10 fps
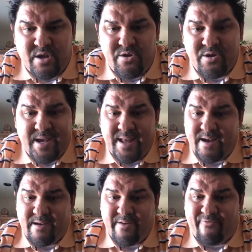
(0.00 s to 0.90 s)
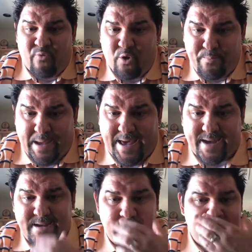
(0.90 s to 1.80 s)
So you can get a, a four
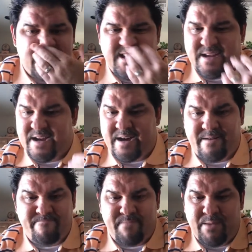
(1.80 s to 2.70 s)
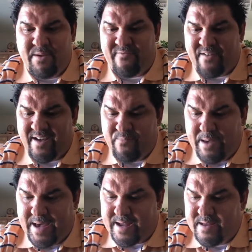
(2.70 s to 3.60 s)
pack, um, maybe a five
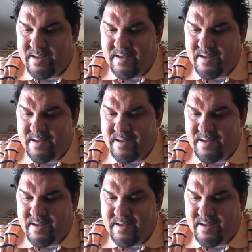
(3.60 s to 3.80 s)
pack.